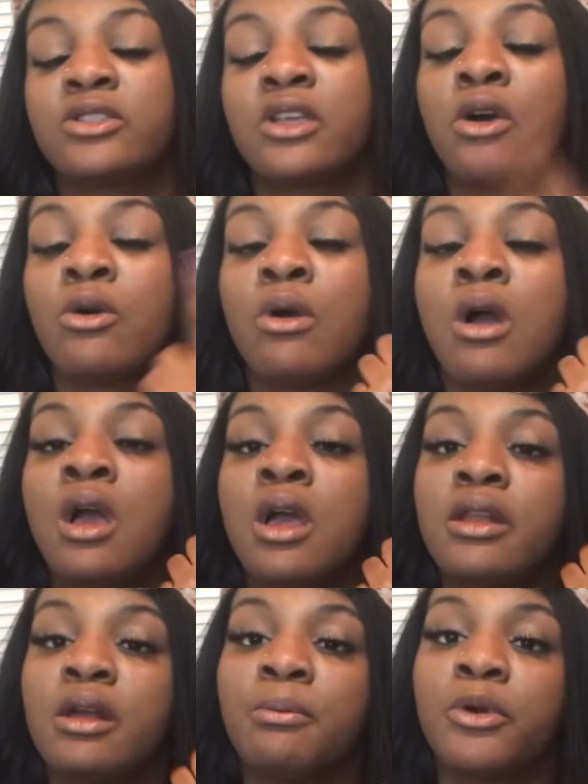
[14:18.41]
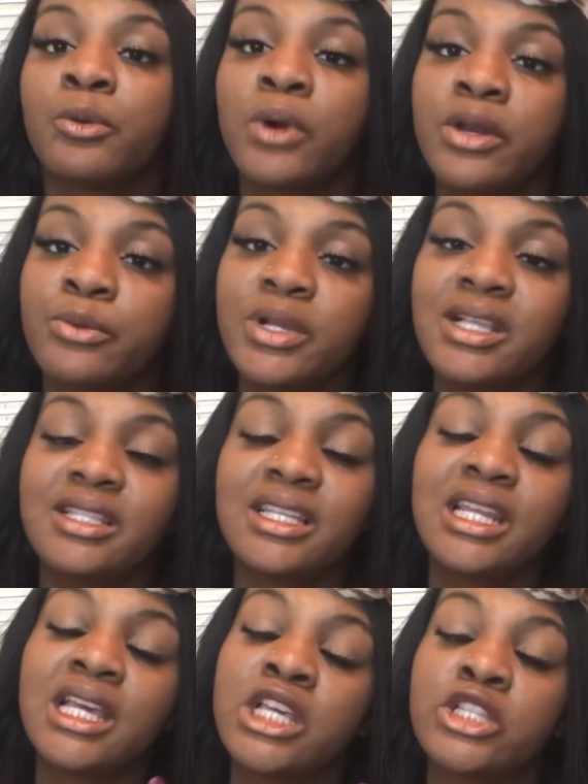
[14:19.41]
so number 1
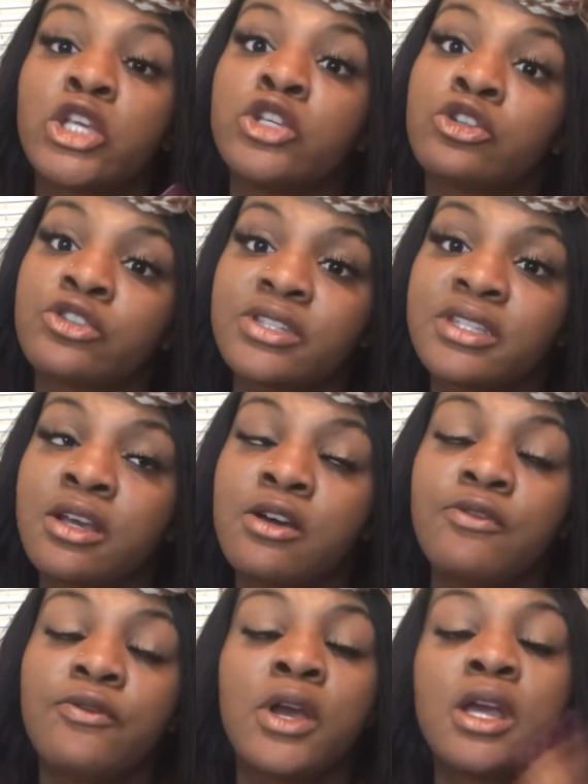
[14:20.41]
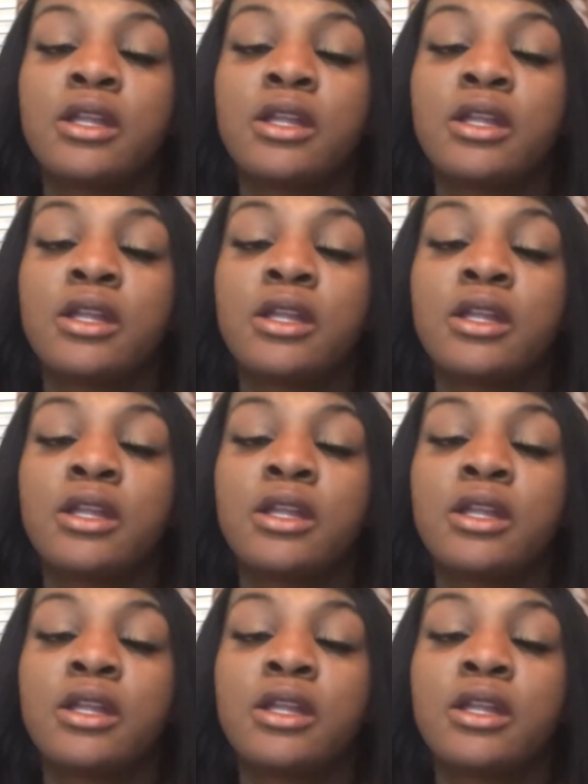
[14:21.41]
reason is yourself.